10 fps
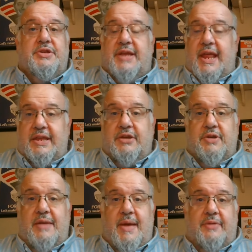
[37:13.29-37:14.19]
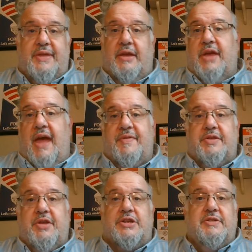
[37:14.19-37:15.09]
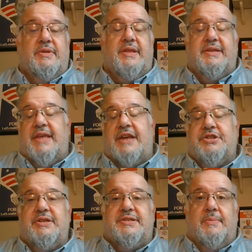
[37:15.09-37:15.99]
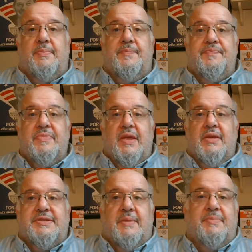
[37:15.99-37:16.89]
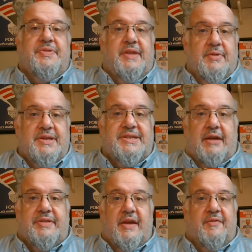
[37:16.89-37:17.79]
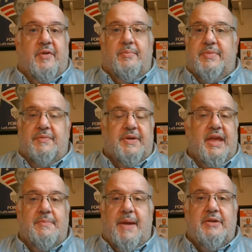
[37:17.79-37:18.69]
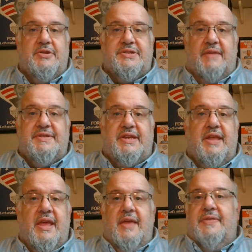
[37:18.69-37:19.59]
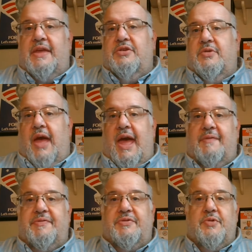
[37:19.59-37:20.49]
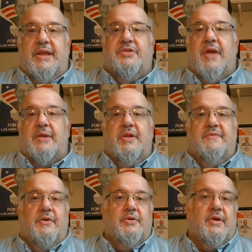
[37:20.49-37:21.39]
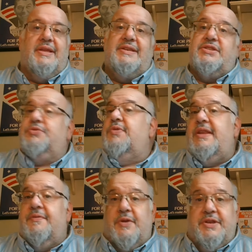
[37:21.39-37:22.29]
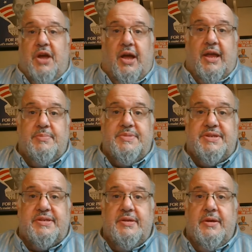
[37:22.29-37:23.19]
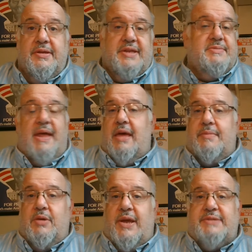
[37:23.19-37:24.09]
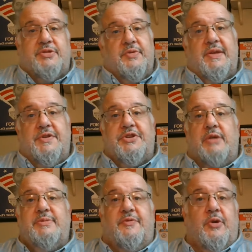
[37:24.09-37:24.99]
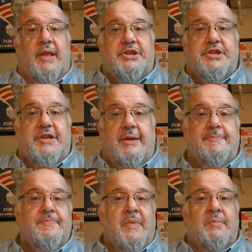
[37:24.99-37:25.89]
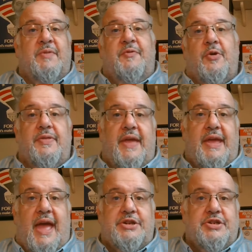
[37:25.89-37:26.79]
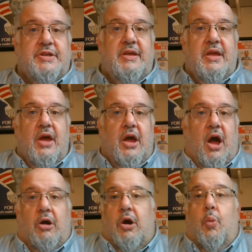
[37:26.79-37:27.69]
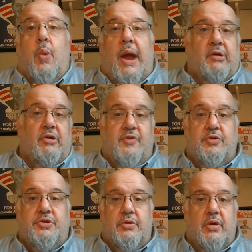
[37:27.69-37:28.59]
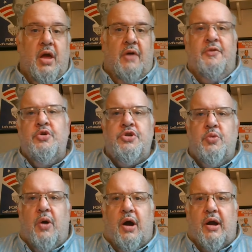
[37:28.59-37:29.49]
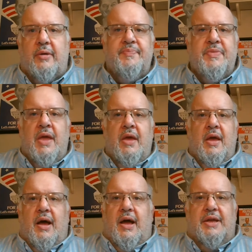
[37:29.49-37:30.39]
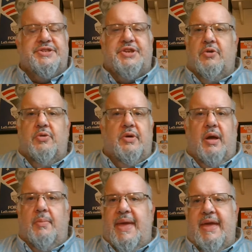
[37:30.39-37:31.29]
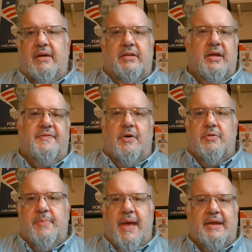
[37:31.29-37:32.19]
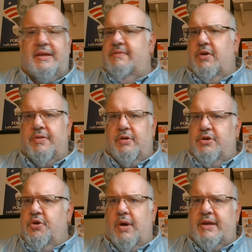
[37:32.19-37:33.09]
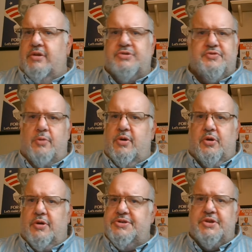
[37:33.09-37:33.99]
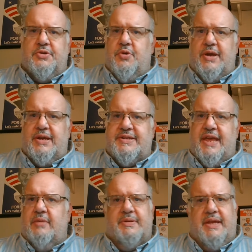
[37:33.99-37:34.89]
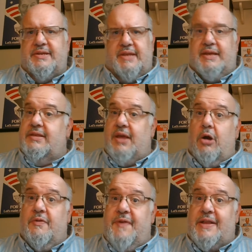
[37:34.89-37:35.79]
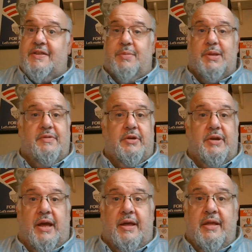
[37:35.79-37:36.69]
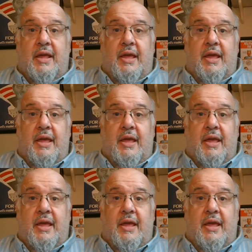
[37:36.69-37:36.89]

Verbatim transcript: getting your name out there. You have to touch. There's actually some some theories out there from different campaigners that I've seen that you have to interact with a voter at least three different times. It Doesn't matter how many ways, but three different times before election day, before they actually are aware of who of who you are. Uh, so a mail, a phone bank, even though they're annoying, those robocalls are annoying as hell, but they, they are effective, believe it or not.